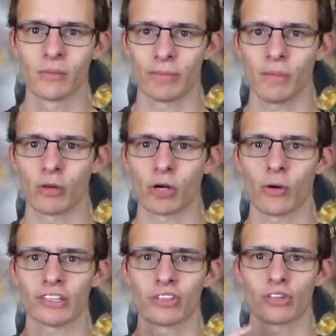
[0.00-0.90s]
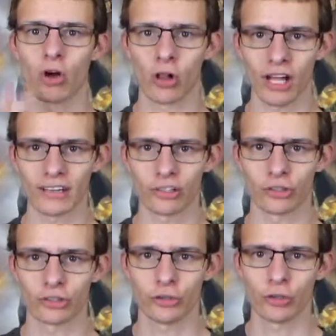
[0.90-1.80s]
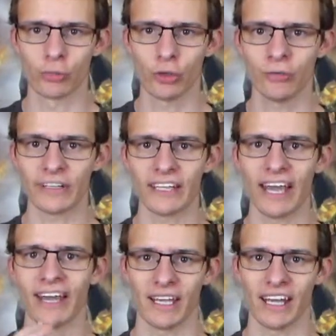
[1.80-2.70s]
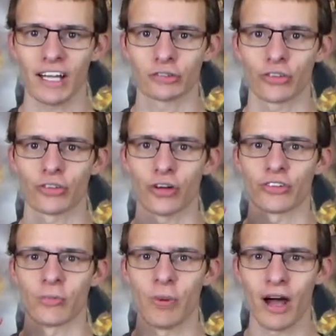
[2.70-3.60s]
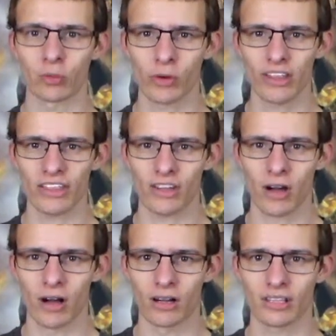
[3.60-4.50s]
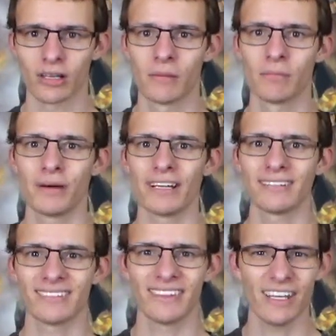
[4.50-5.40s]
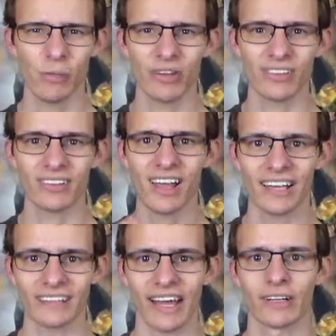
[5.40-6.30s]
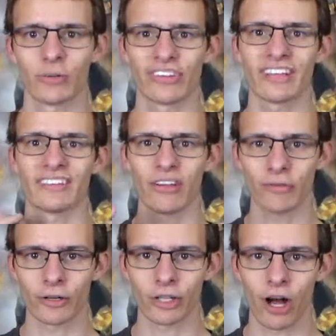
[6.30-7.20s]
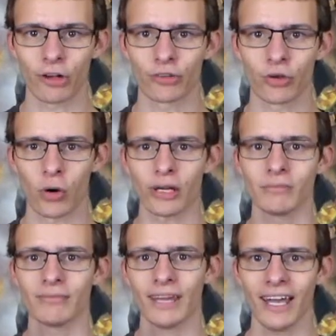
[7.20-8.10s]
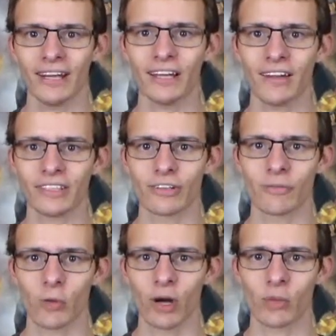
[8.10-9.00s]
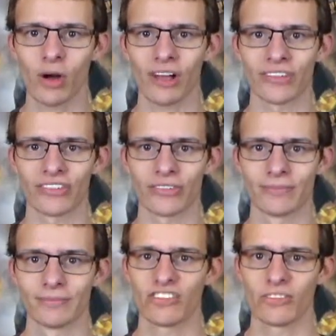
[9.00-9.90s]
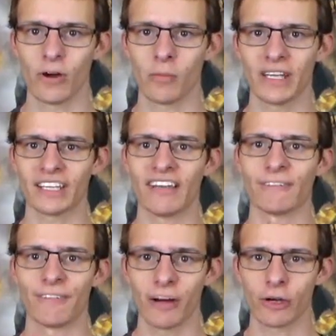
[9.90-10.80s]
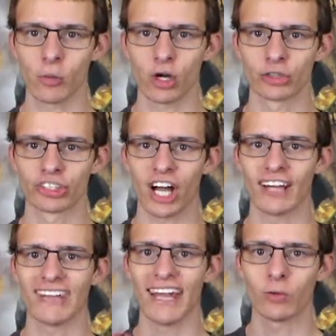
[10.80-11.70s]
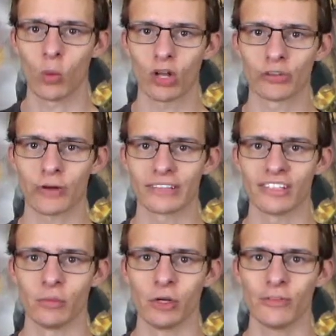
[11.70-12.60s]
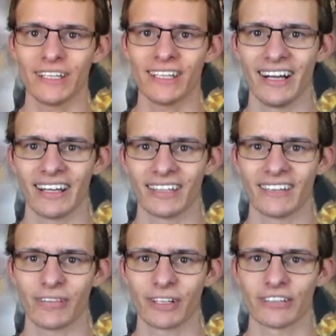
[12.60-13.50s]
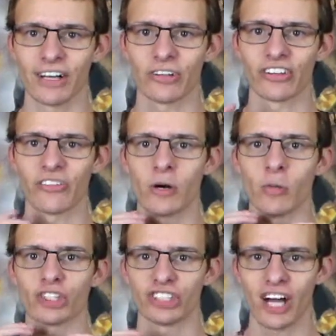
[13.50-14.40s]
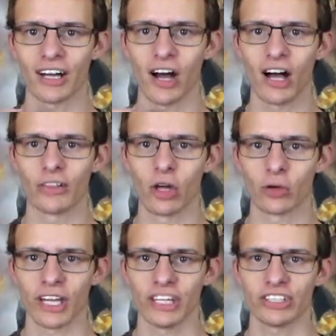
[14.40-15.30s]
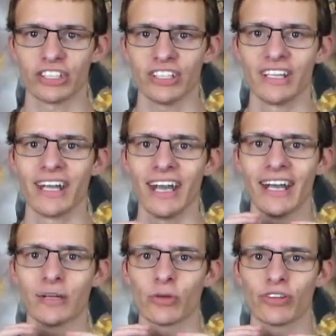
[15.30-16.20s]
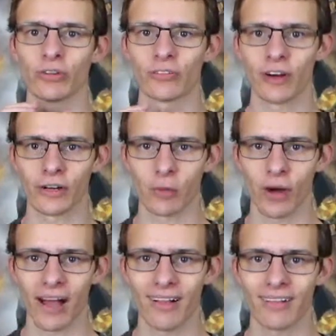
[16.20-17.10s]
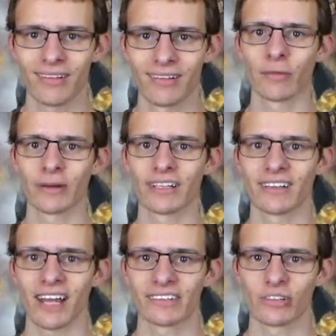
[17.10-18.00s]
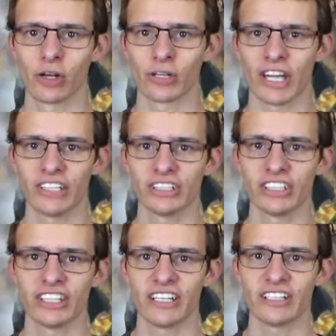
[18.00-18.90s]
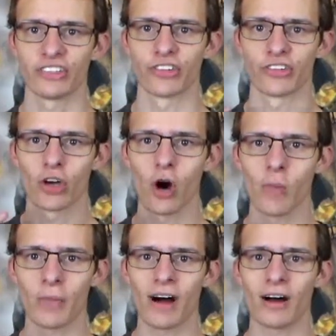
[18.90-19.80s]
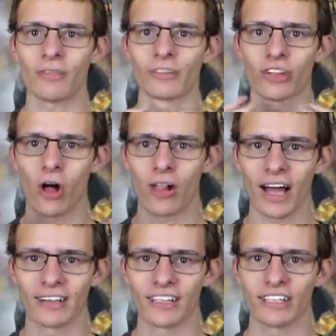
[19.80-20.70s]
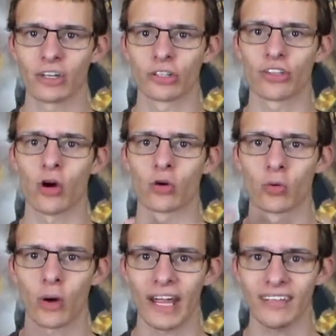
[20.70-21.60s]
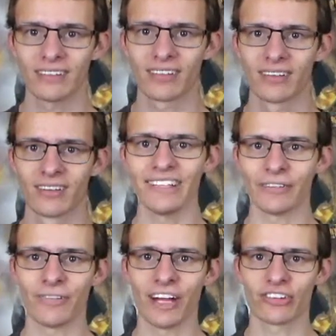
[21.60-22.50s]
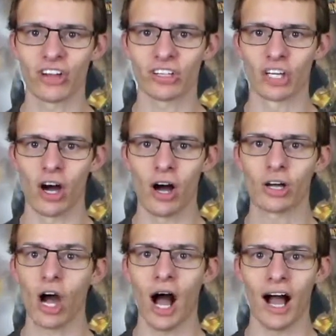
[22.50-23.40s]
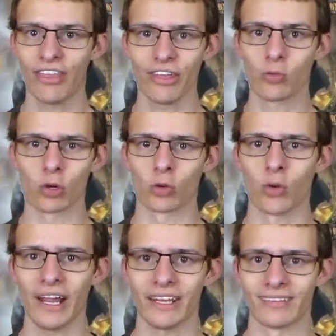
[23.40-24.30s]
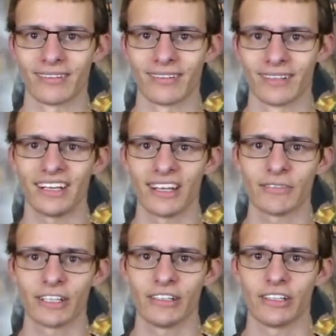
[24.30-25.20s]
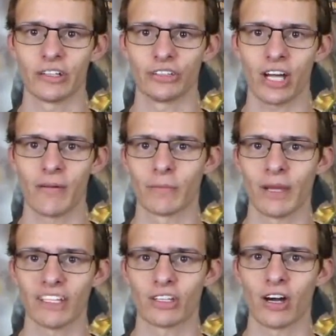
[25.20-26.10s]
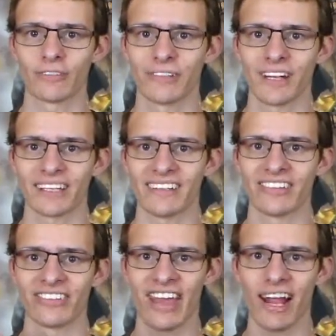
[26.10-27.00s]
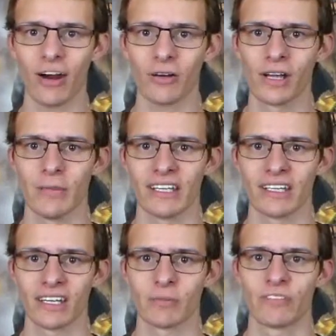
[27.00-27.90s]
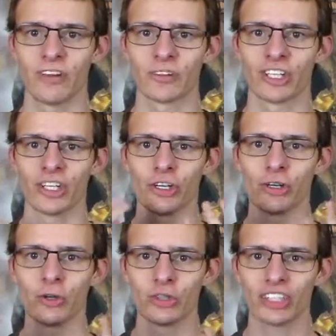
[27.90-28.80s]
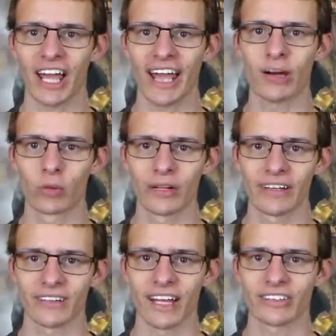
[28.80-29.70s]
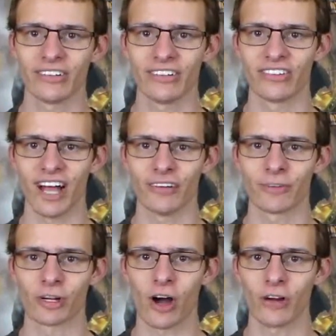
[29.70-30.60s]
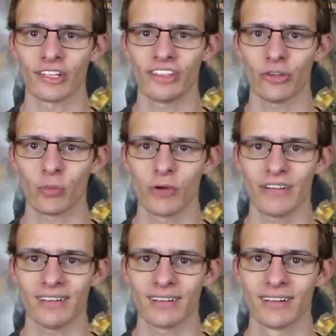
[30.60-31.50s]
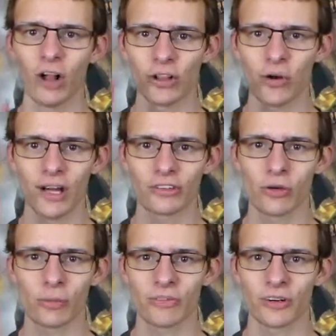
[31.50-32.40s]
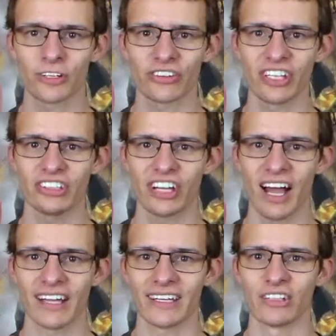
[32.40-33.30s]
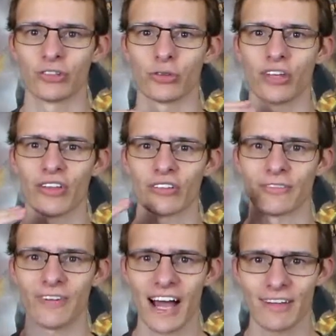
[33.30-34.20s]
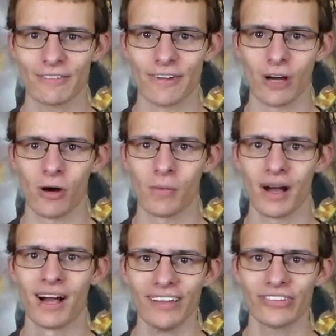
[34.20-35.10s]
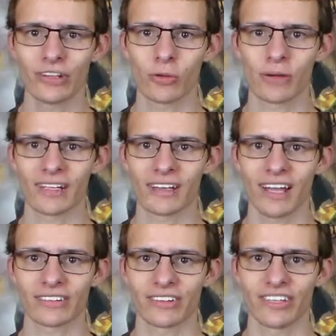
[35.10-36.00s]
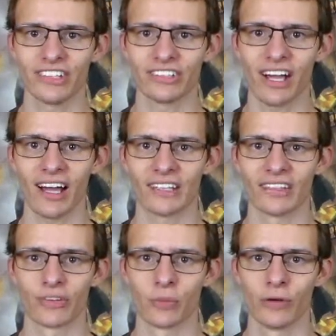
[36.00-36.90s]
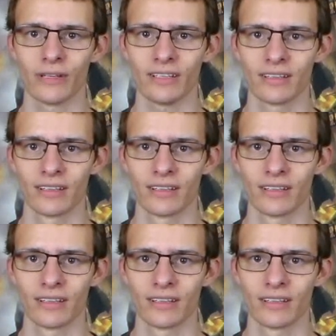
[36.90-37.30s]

People going to Skull Island to shoot a movie, and main actress starts a bond with Kong, but it wasn't like that. It was a different Kong story, and I liked it for what it was. This film being a very well shot and well directed movie, and I can definitely tell this film was shot on location, and it was used very well. I really liked the location, getting the scope of Skull Island, it looked all great. And the effects on Kong, I thought were great. They definitely did a good job of making Kong feel like he's there and making him feel huge. And I really like the design for Kong in this movie. Although I do prefer the CGI in the 2005 film, I still really like the CGI in this movie.